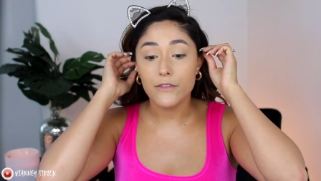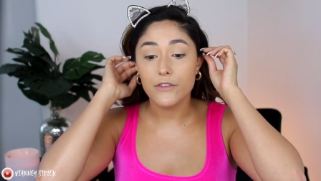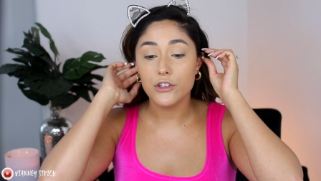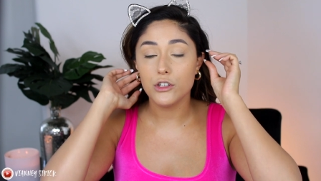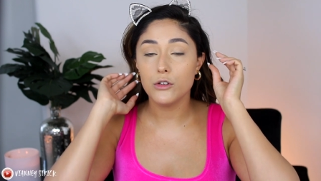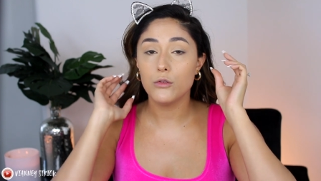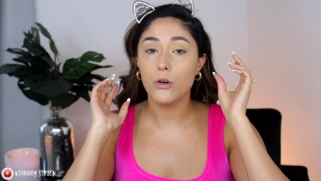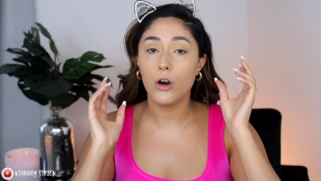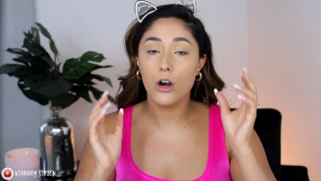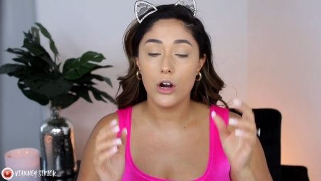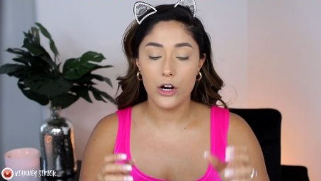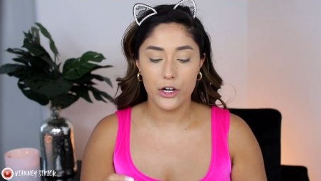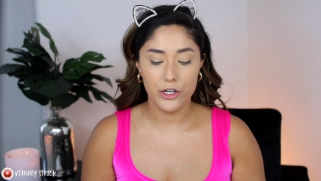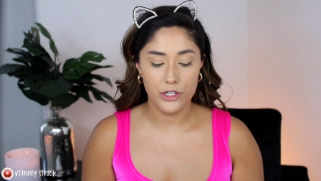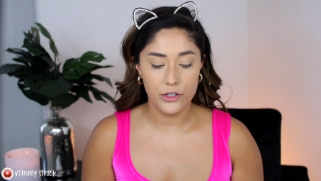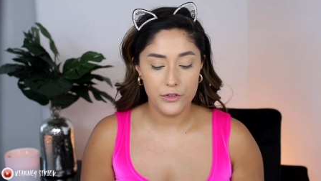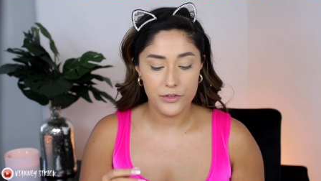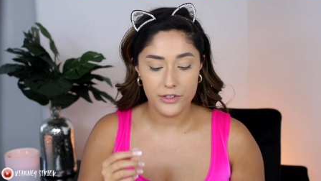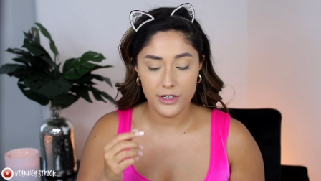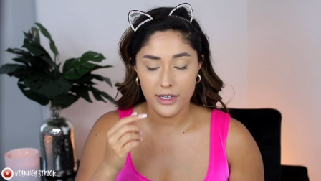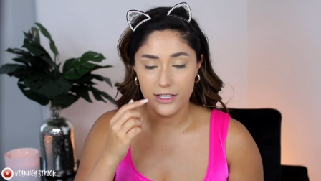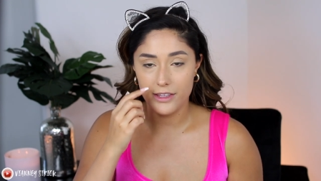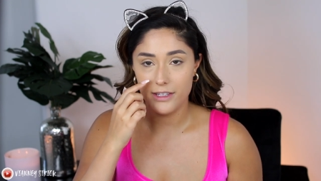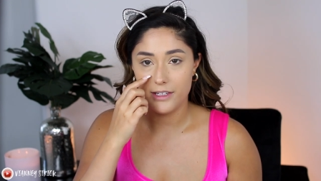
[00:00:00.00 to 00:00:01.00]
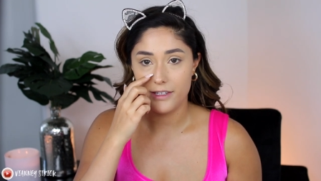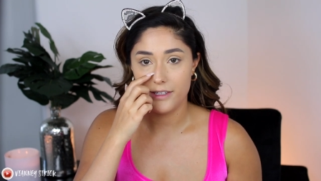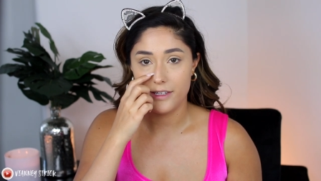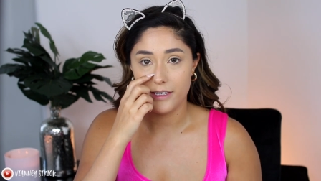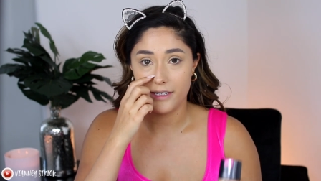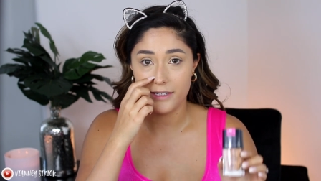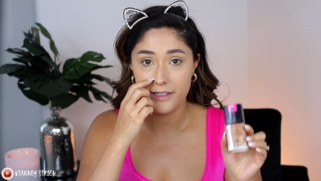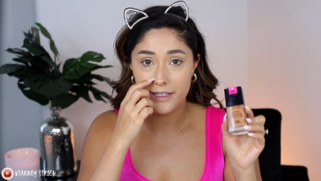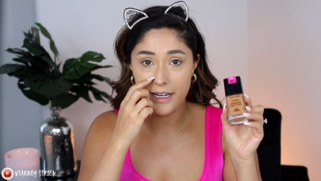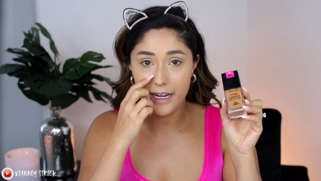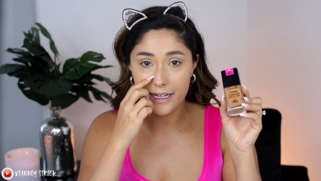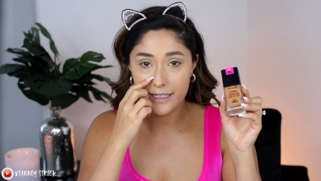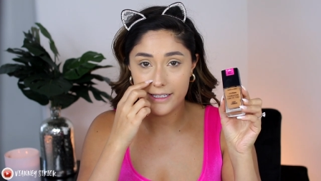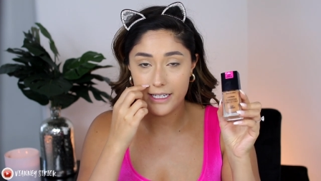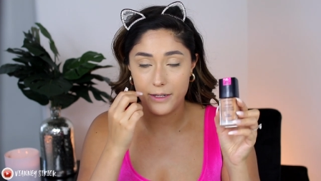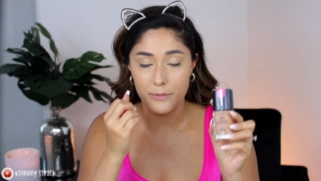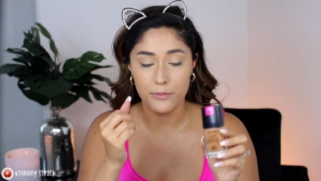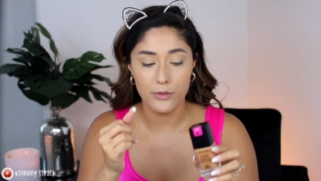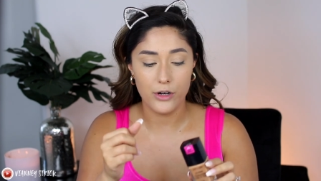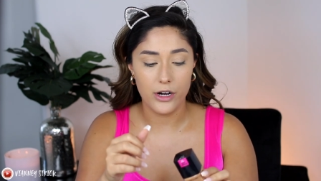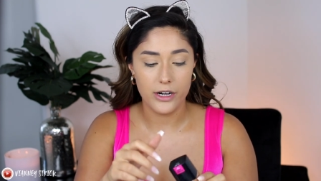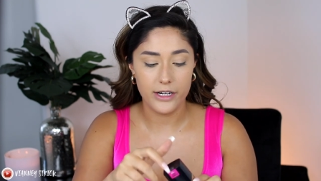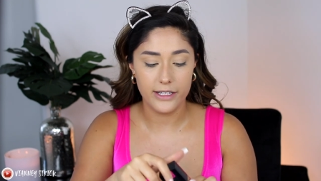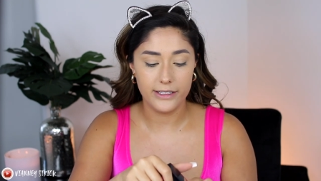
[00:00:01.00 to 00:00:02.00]
If you are using this exact same
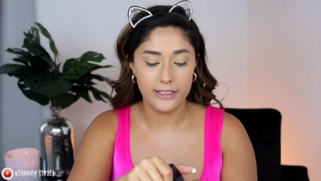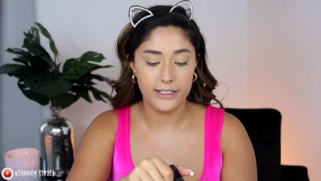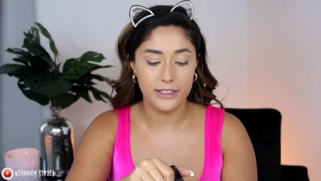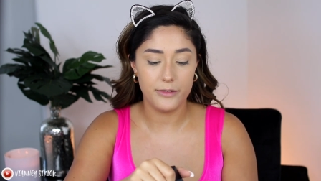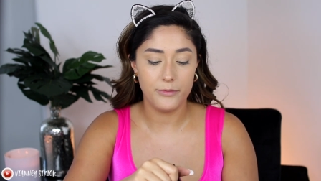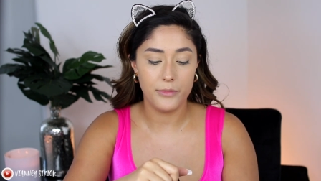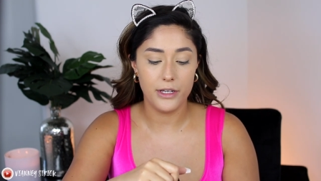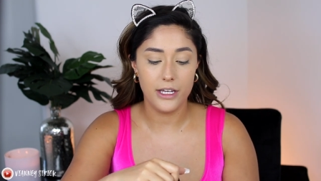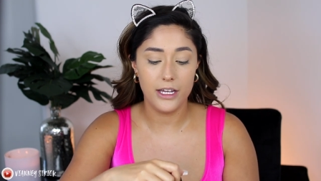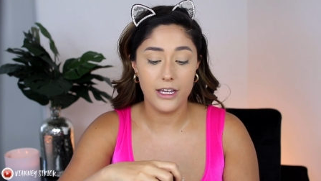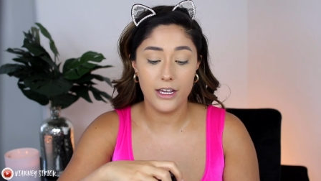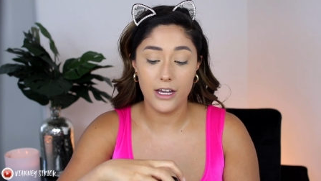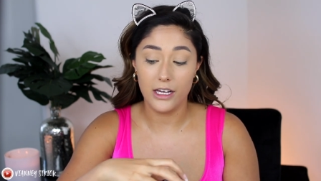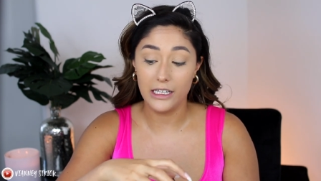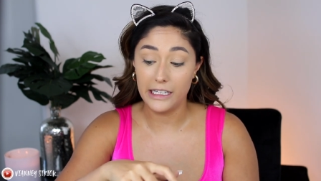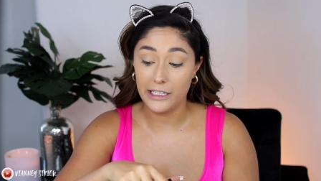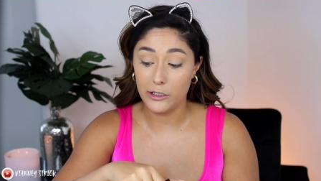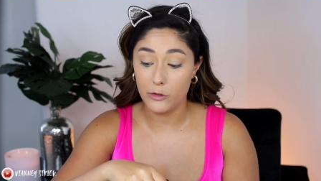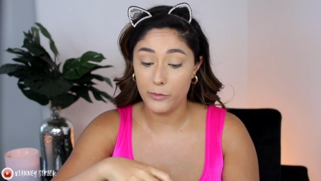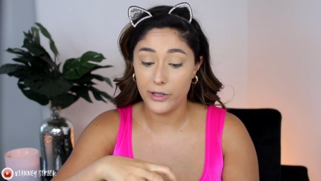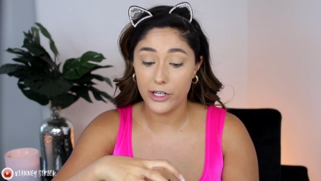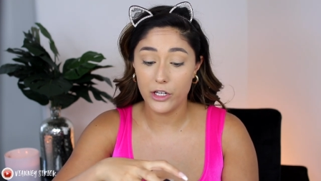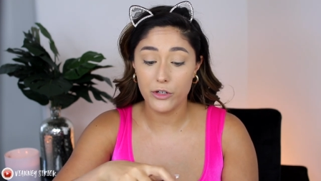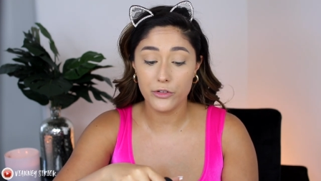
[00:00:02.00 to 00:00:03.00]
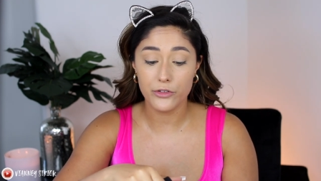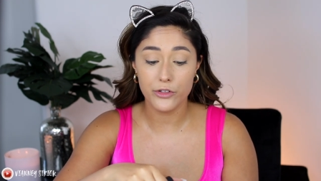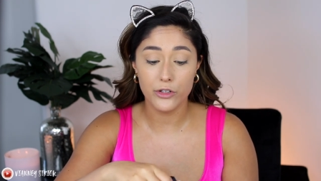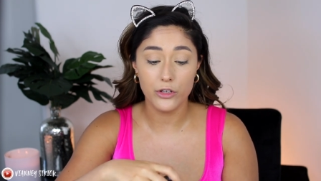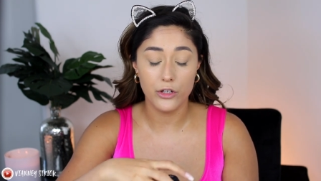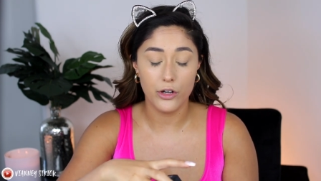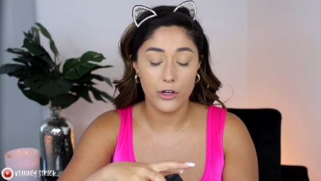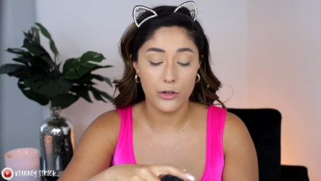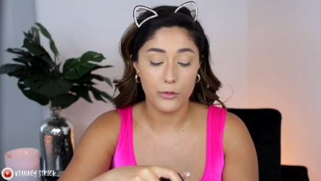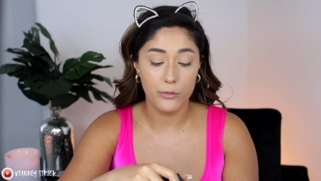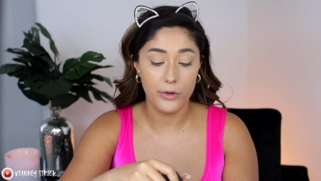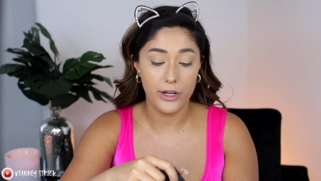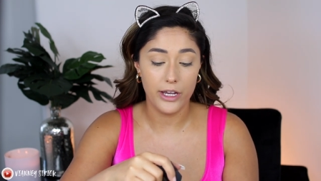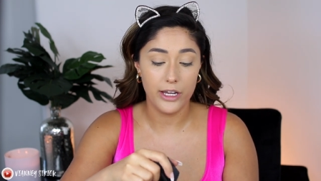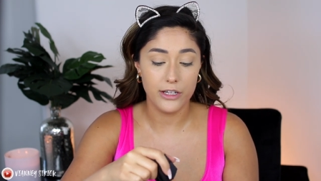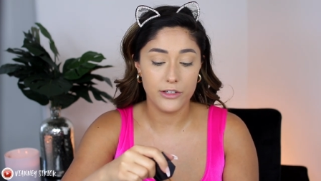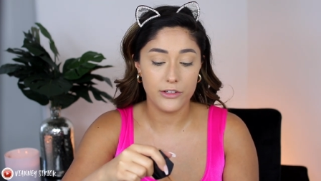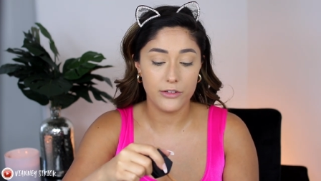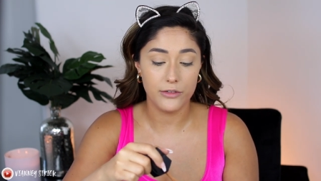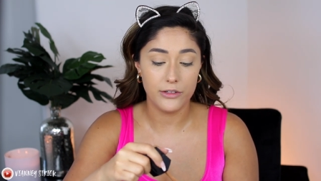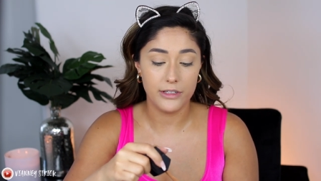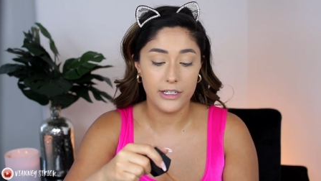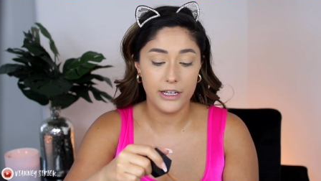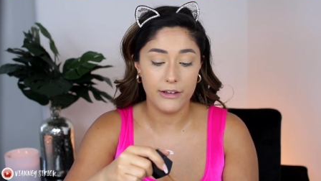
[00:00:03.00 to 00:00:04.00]
product as me, a little bit goes a long way,
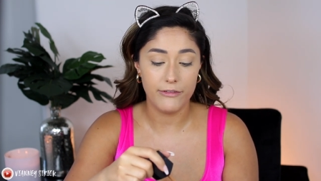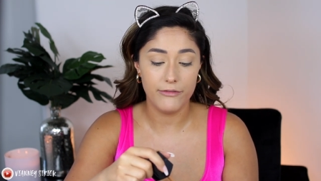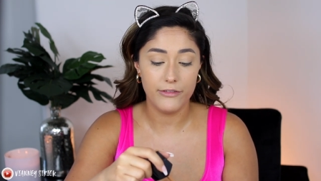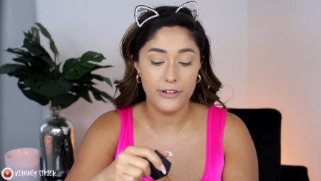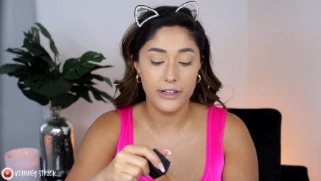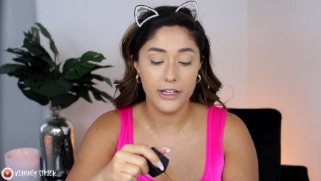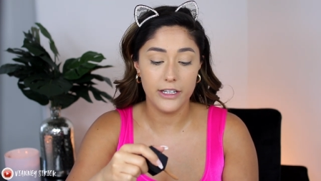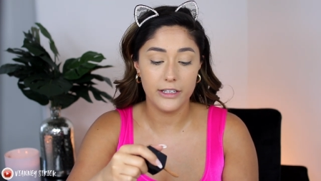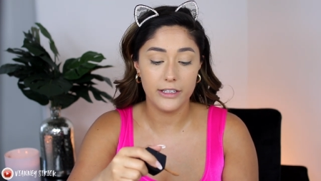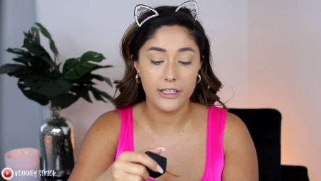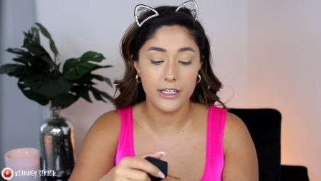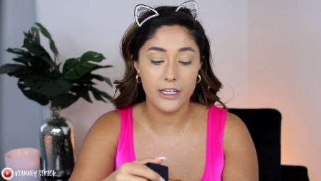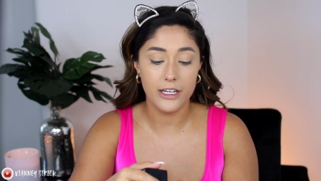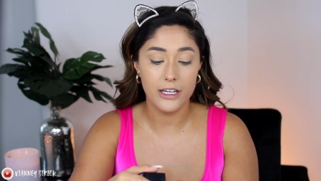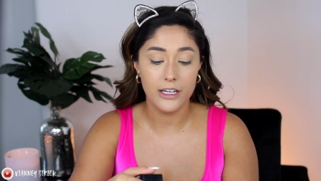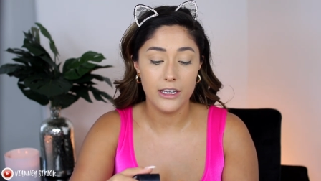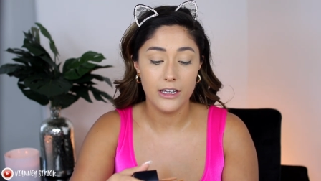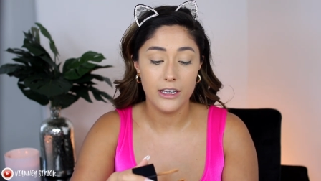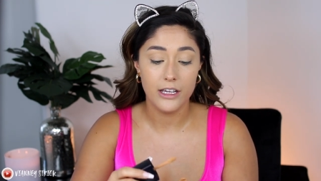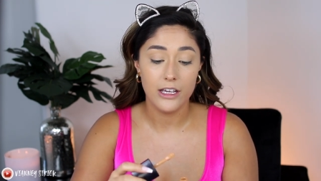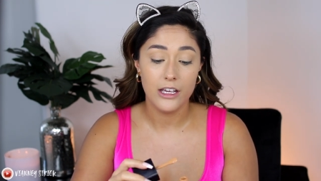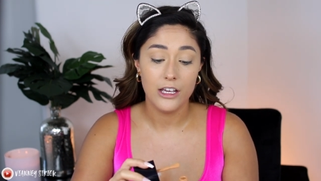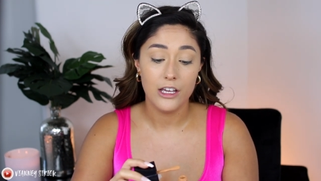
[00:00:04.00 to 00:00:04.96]
so definitely,